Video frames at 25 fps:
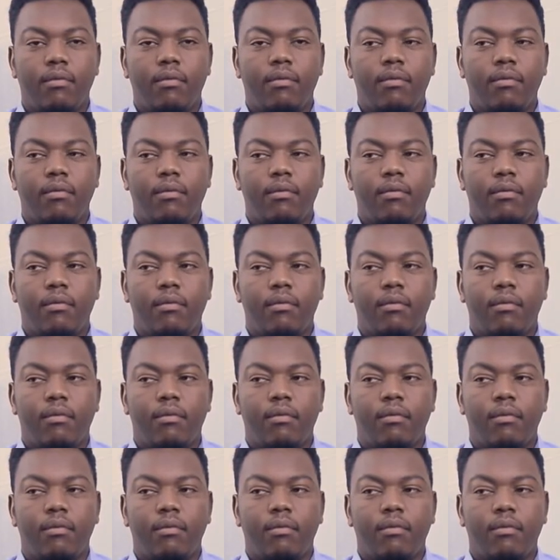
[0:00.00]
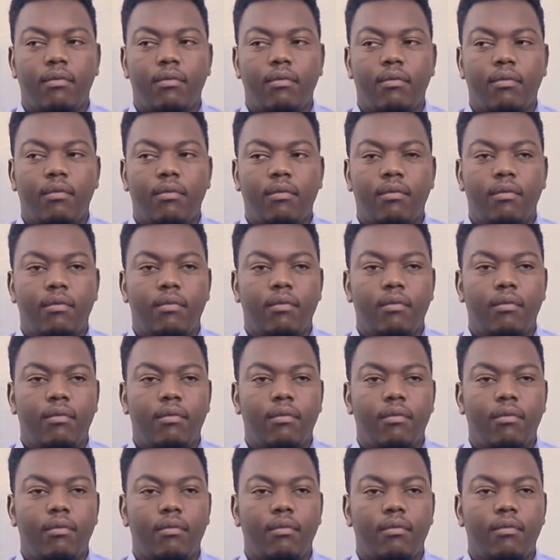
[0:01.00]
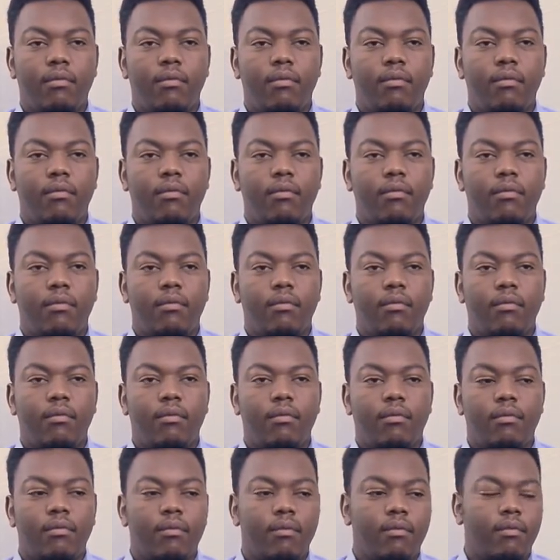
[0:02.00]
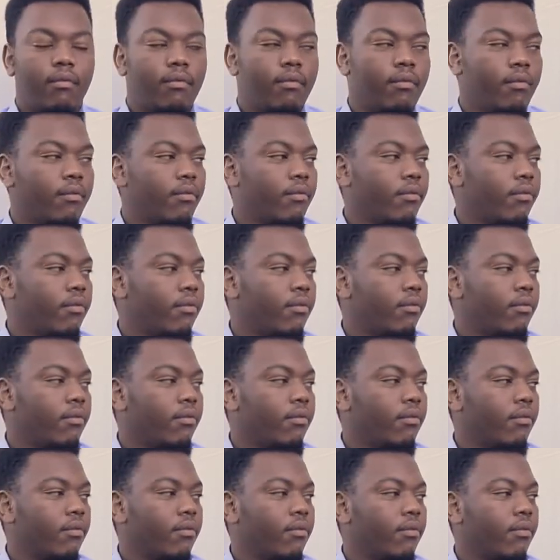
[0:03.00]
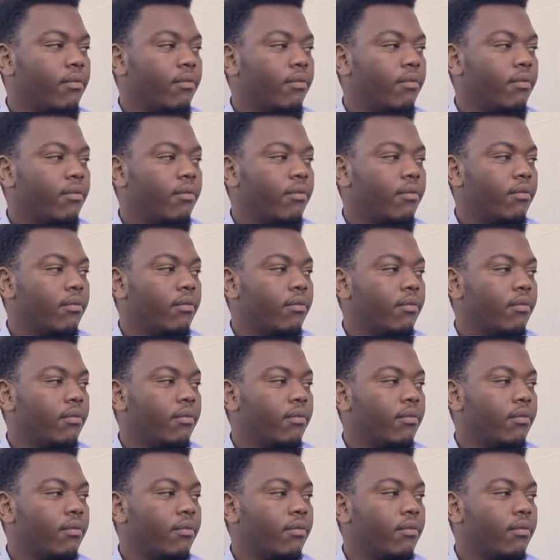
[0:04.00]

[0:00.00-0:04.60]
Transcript: [no speech]